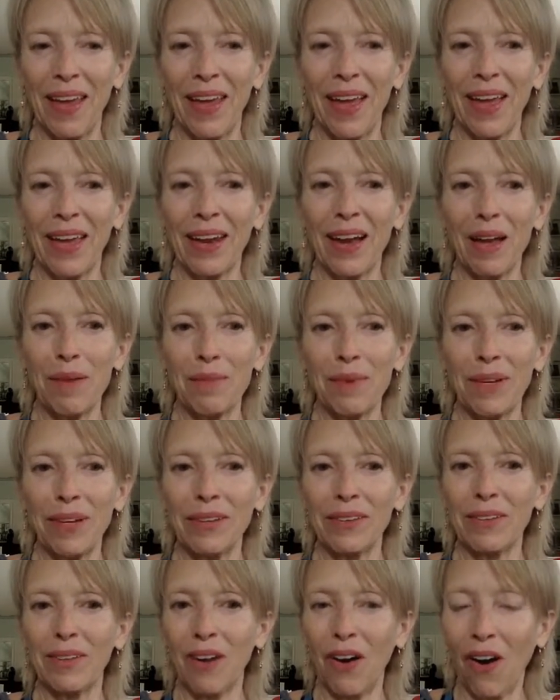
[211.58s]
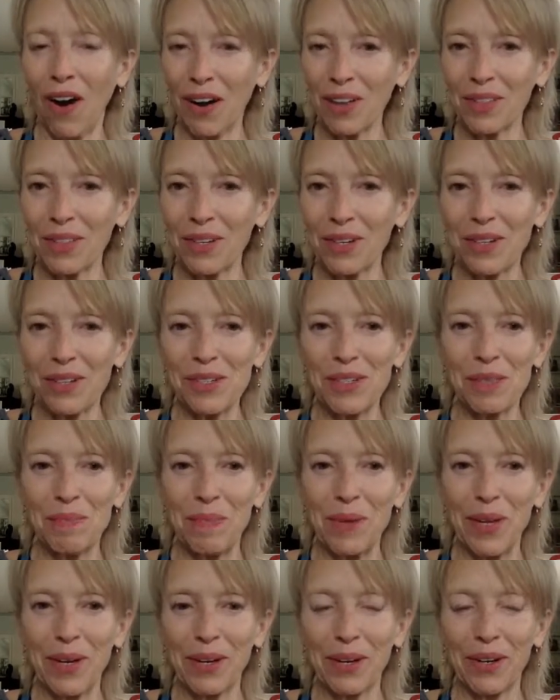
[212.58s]
And I'm an author,
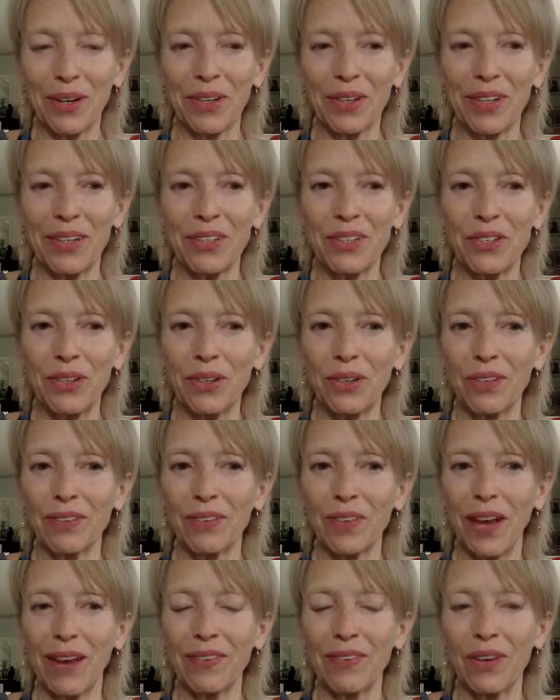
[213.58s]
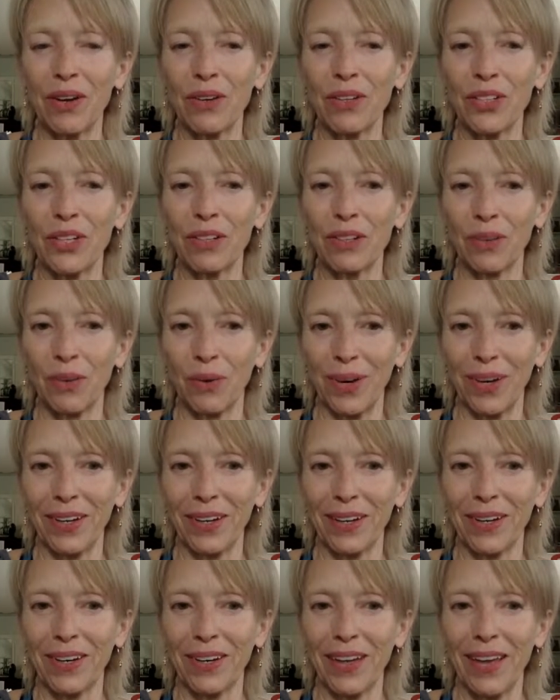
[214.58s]
speaker, intuitive life coach, and
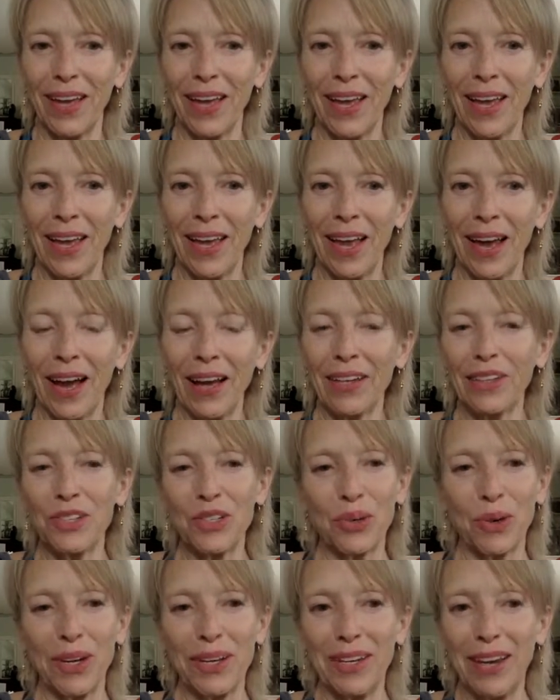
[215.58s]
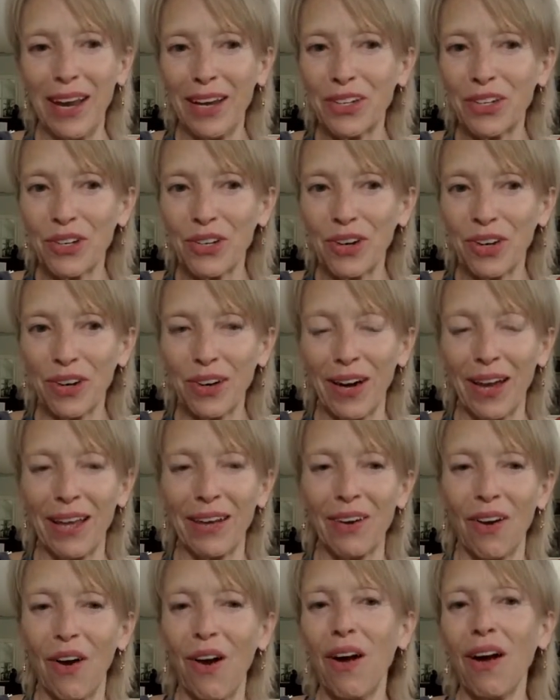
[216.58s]
lawyer. I enjoy nature
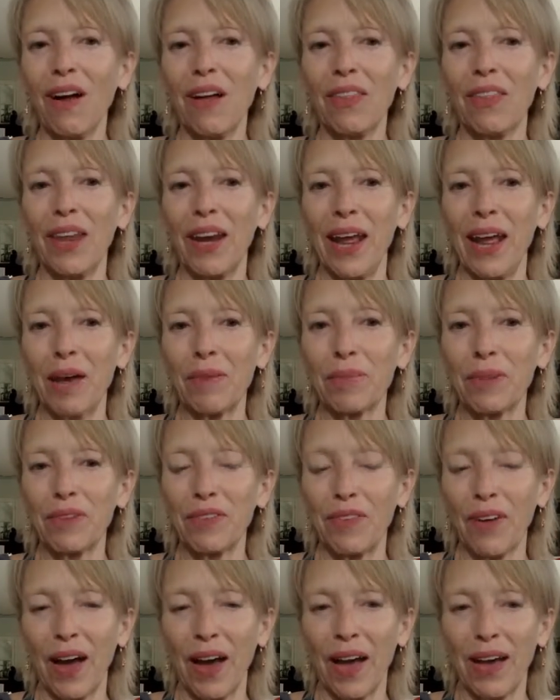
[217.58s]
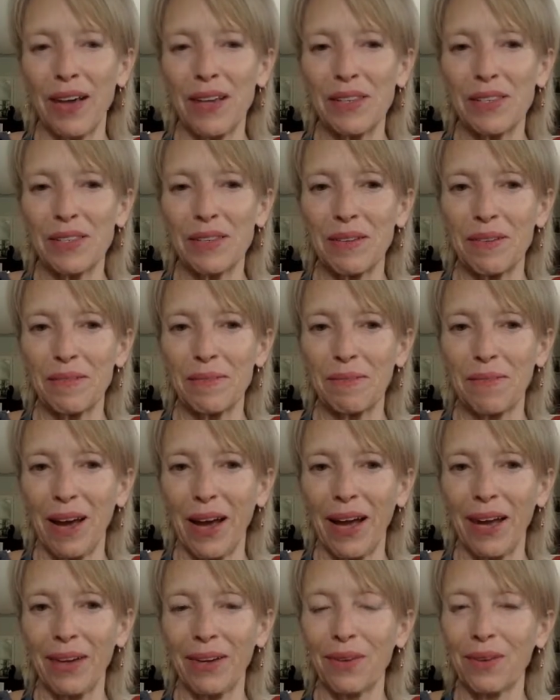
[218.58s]
and all that amplifies
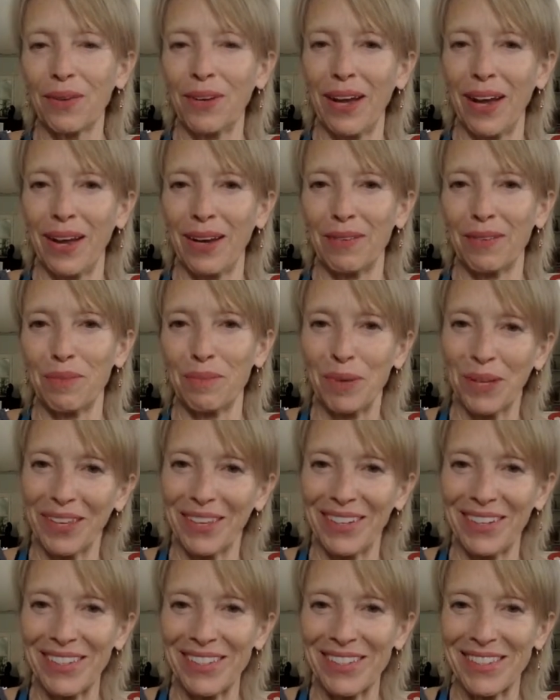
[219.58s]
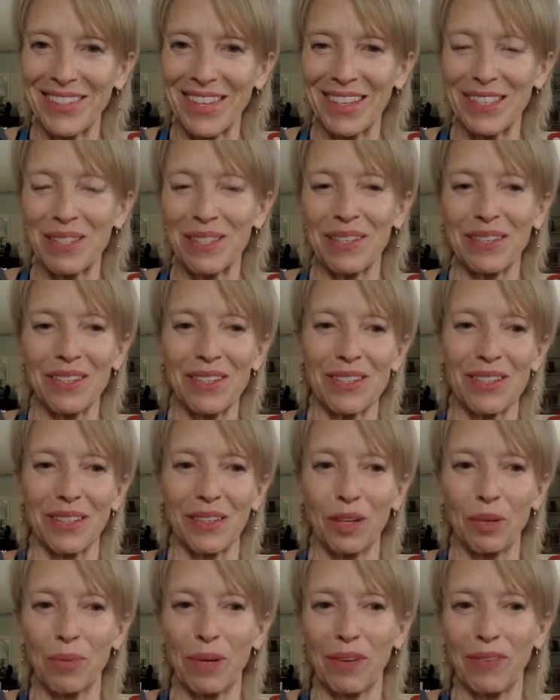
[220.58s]
my creative abilities. That's just a
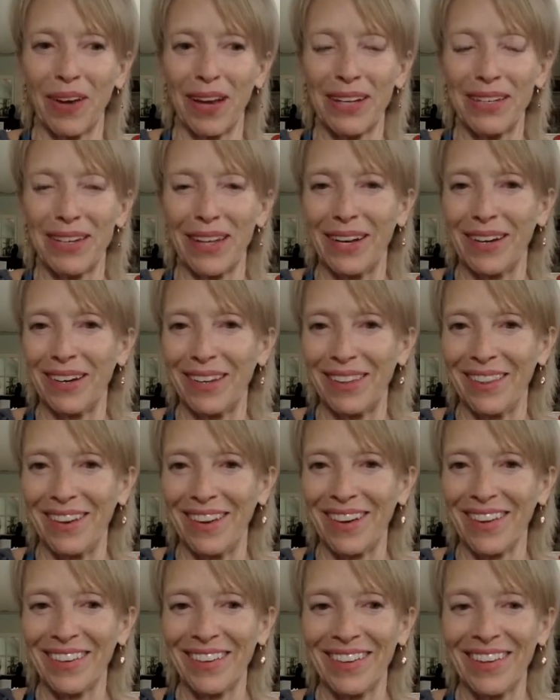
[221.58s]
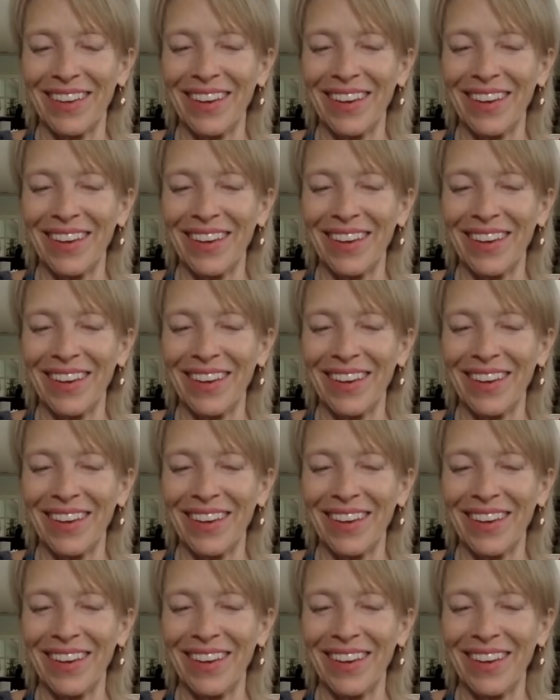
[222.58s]
little bit of identity there.